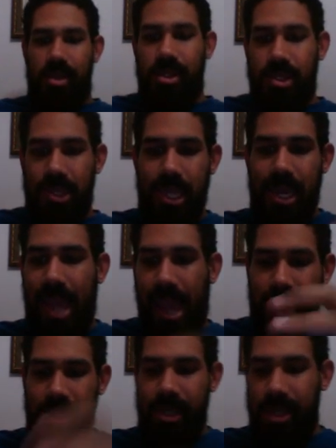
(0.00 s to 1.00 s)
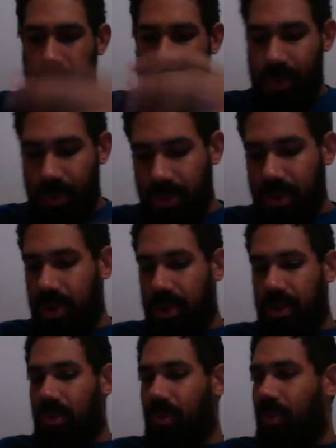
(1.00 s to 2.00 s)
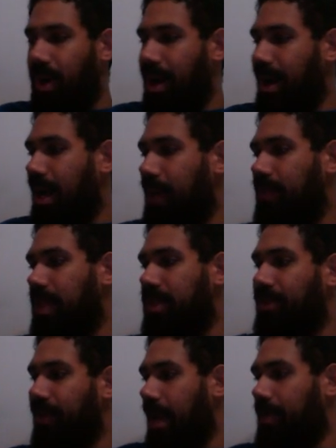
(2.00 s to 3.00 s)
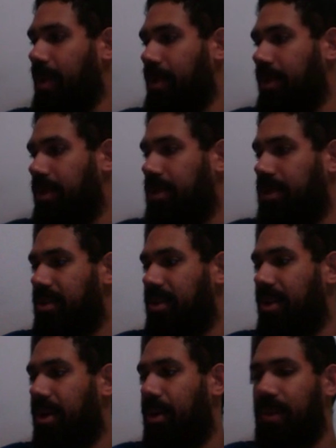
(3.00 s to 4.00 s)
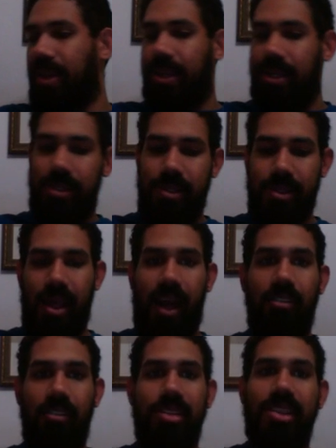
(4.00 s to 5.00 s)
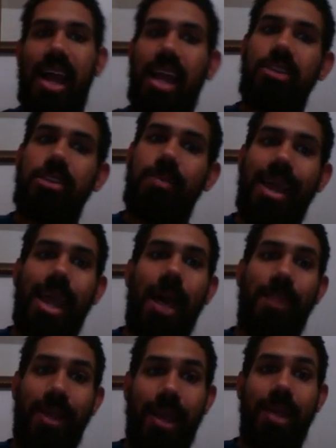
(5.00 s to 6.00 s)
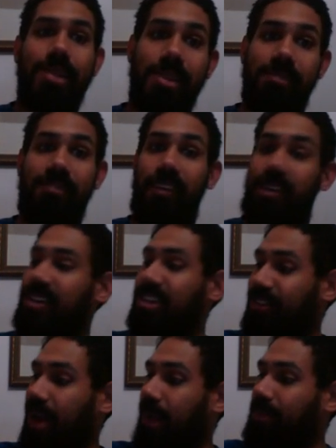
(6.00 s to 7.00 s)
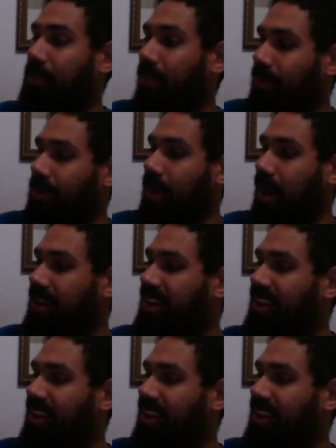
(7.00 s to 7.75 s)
so then I could know what I'm describing, you know, because obviously I use my application for describing Pokemon,